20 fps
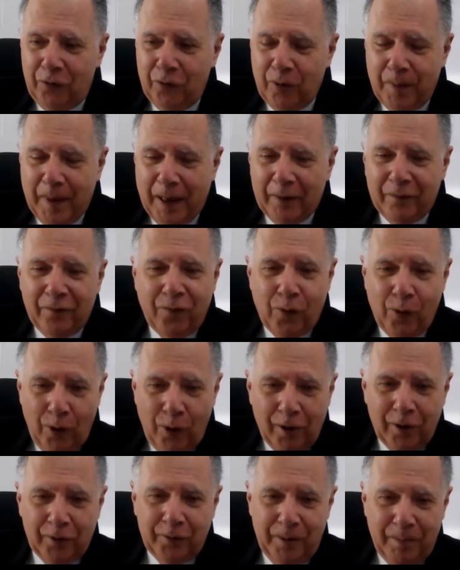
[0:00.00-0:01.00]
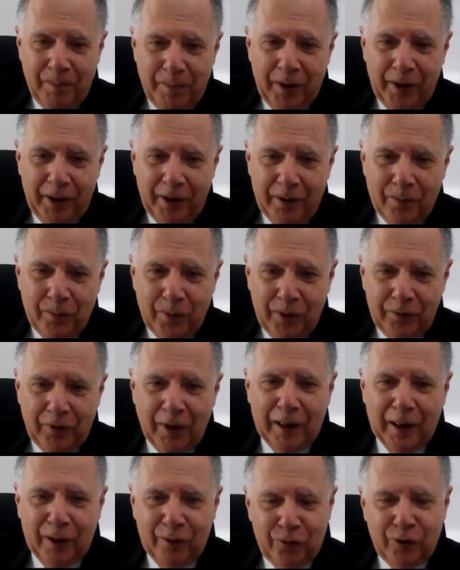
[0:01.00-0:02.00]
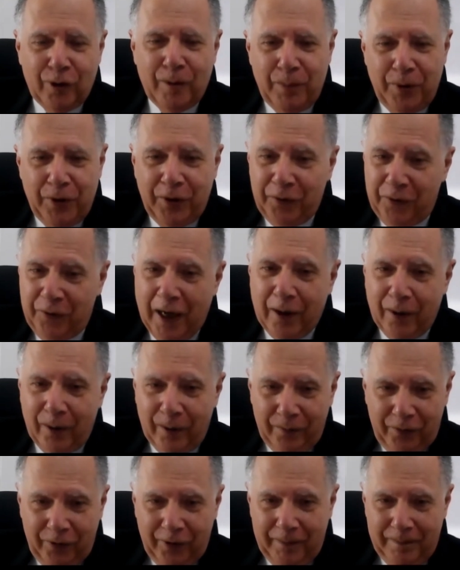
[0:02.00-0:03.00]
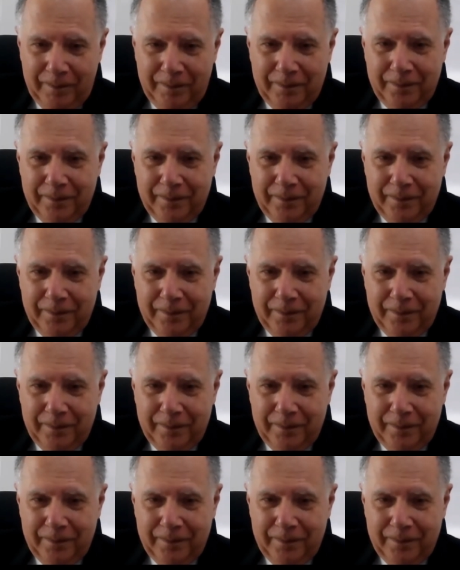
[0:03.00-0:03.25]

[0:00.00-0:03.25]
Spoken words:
to about $400 billion when Donald Trump put the tariffs in.